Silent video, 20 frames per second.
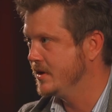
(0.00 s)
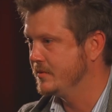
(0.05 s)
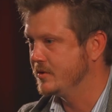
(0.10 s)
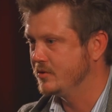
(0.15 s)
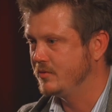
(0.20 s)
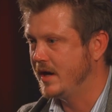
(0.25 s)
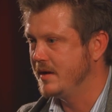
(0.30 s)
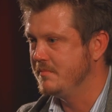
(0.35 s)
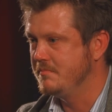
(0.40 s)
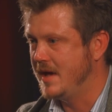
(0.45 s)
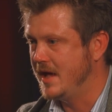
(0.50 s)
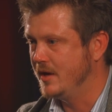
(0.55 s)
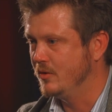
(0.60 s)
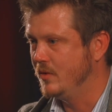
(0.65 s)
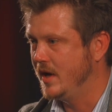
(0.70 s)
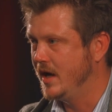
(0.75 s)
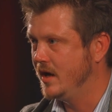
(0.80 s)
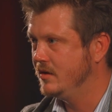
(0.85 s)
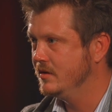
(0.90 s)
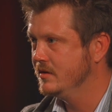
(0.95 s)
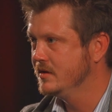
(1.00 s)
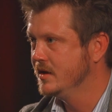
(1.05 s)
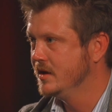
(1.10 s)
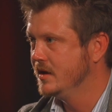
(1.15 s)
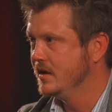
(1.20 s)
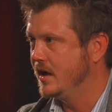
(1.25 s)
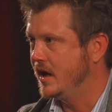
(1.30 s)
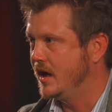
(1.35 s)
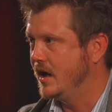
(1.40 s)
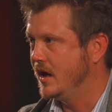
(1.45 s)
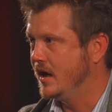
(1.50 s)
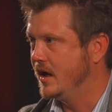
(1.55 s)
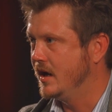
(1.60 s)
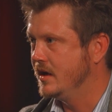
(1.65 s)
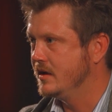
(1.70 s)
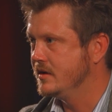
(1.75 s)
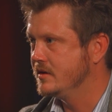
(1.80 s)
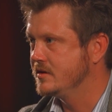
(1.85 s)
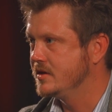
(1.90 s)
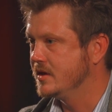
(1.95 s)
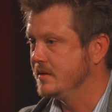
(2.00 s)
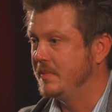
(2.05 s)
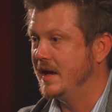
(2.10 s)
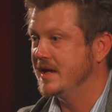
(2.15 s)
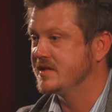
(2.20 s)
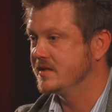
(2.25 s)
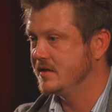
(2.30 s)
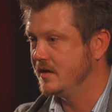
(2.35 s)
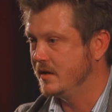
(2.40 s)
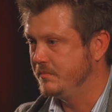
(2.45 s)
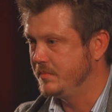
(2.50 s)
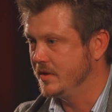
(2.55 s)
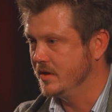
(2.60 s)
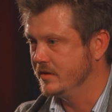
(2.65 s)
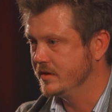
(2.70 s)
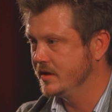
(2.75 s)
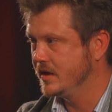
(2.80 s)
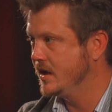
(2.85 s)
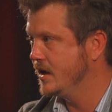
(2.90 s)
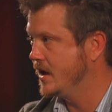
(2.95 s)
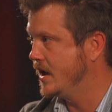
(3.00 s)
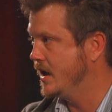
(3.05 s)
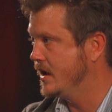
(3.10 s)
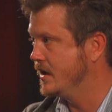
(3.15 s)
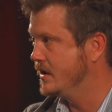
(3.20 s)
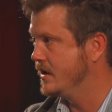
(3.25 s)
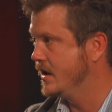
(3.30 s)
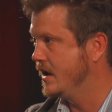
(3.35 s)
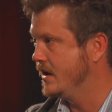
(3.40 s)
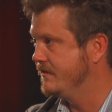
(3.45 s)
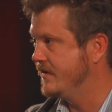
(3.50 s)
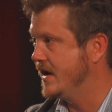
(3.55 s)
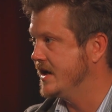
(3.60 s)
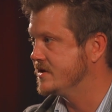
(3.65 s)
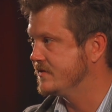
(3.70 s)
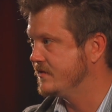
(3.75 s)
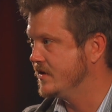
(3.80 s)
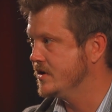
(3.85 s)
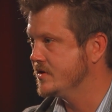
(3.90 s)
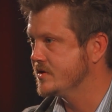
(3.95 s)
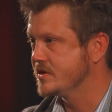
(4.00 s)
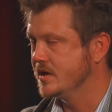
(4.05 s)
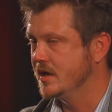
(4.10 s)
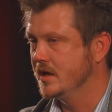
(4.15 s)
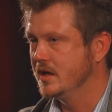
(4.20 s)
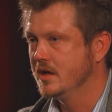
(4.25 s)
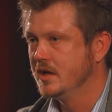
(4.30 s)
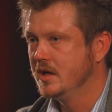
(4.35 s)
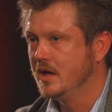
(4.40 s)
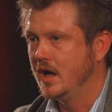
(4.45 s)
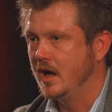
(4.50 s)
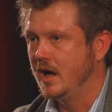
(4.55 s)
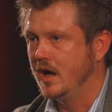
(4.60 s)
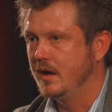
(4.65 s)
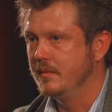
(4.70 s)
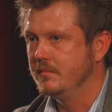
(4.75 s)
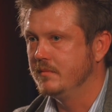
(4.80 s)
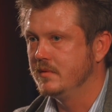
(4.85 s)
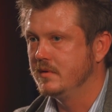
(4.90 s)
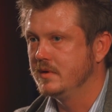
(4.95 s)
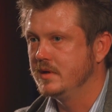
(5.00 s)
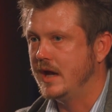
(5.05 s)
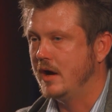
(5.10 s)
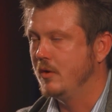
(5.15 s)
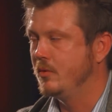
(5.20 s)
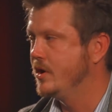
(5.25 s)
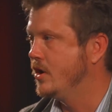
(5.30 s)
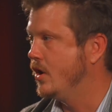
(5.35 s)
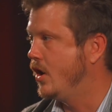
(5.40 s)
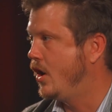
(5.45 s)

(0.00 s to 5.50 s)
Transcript: able to write men well, to the best of their ability, and vice versa. Now, we're